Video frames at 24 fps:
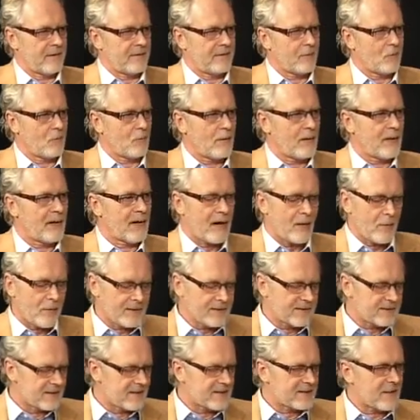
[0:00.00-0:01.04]
The way how I
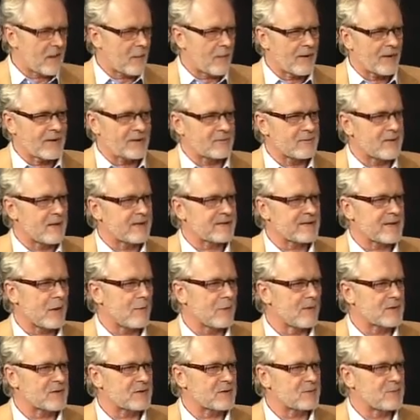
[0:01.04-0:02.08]
sit, how I dress, how
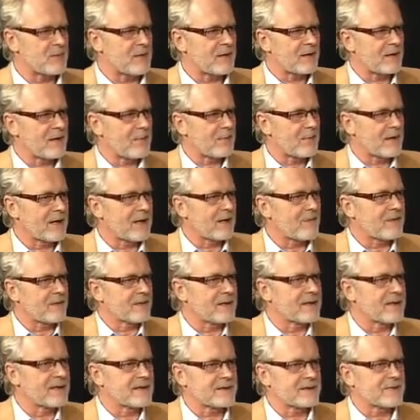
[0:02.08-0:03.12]
I speak, or whatever it
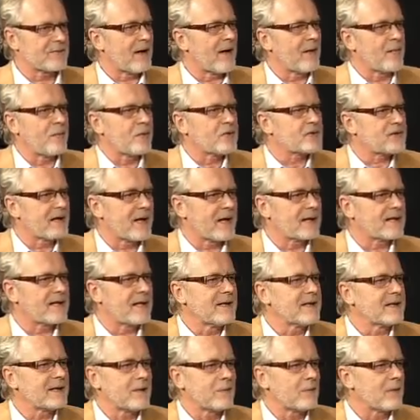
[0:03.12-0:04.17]
is, virtually
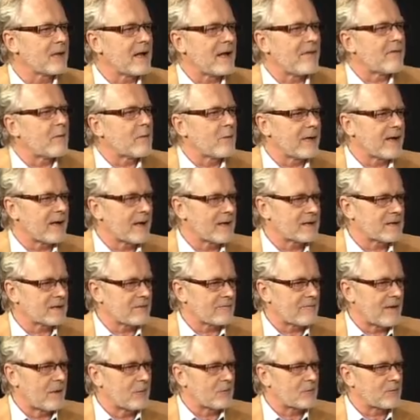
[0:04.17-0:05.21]
identical with everybody else
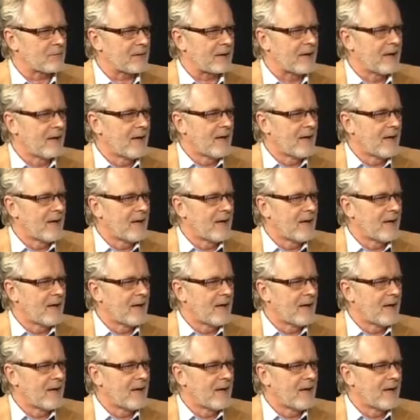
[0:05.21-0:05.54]
around me.